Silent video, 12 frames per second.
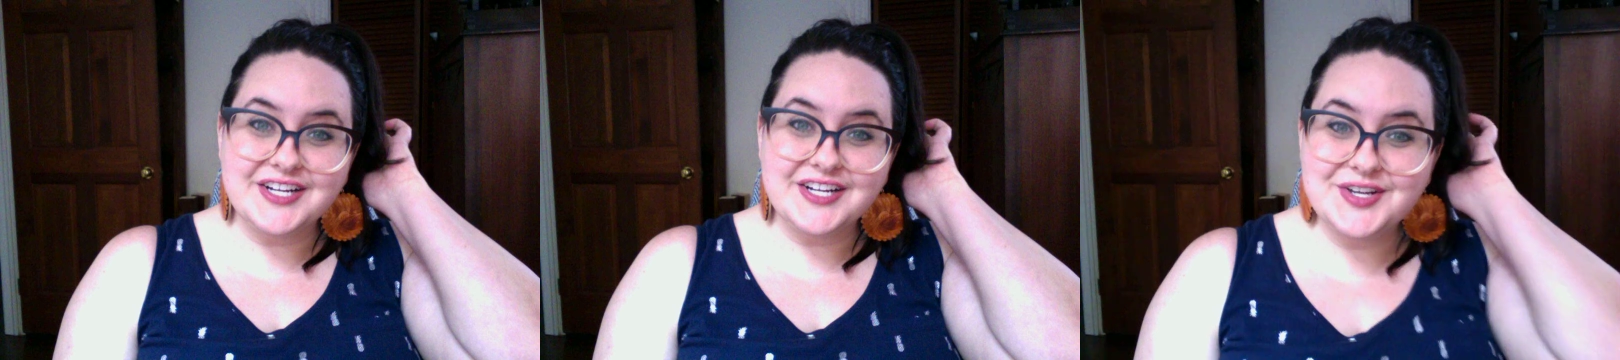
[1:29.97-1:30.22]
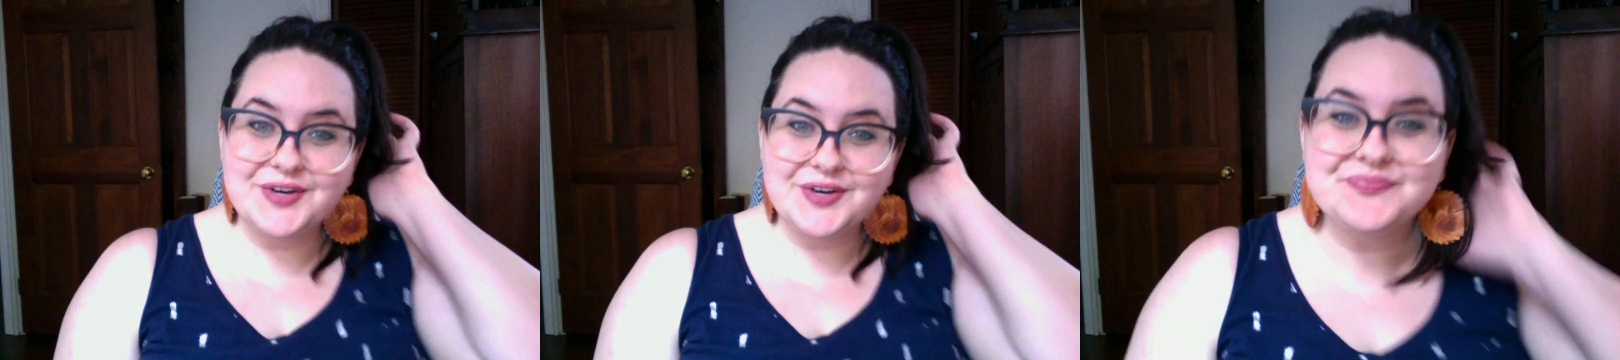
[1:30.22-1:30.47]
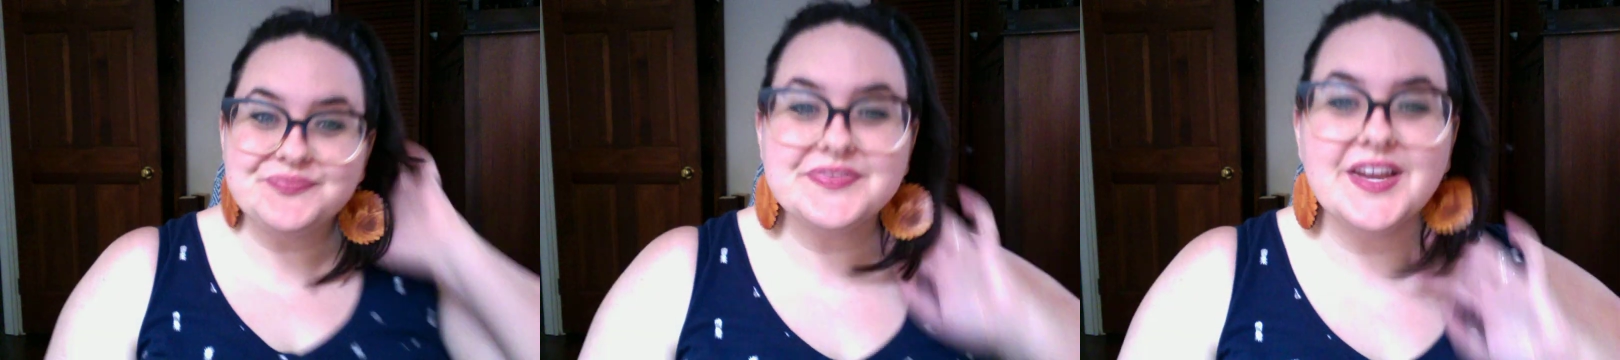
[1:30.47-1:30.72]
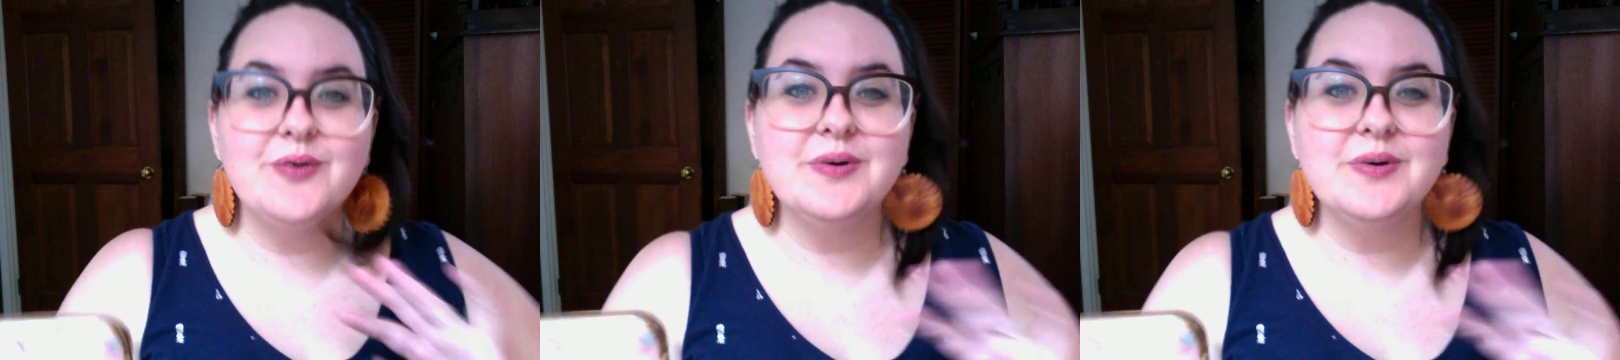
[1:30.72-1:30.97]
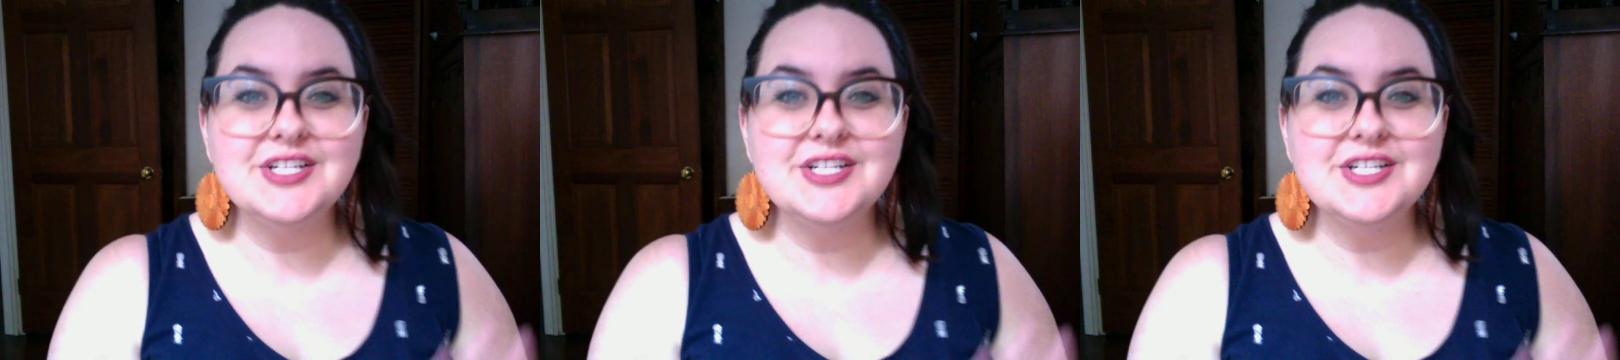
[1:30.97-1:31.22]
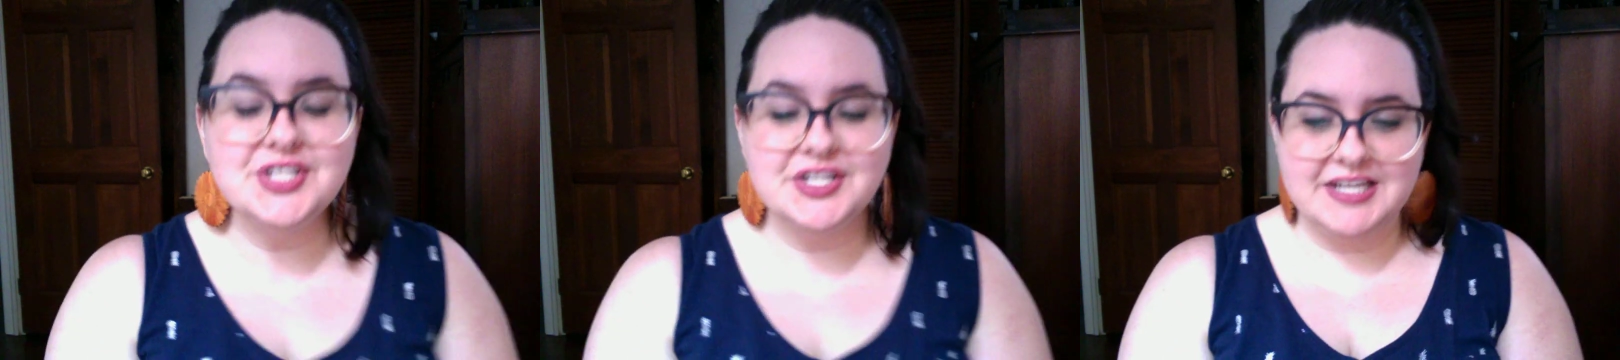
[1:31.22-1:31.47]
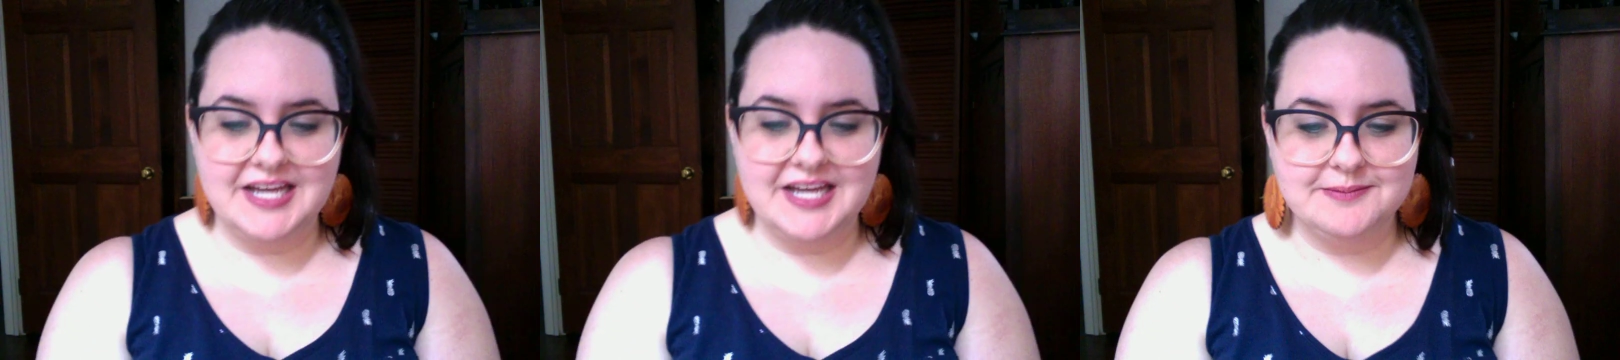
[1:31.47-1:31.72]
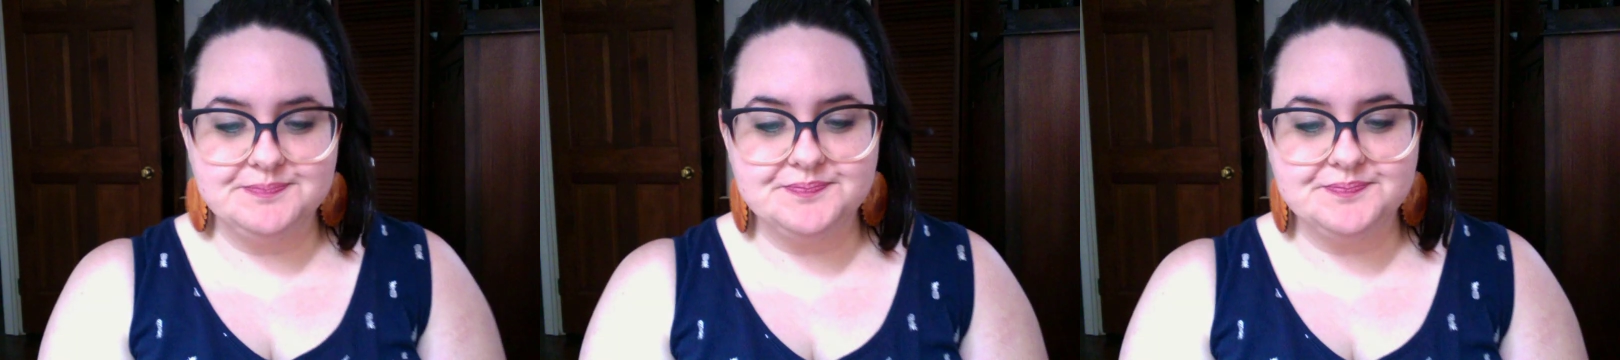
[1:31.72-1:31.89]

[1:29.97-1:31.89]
So I wanted to share today.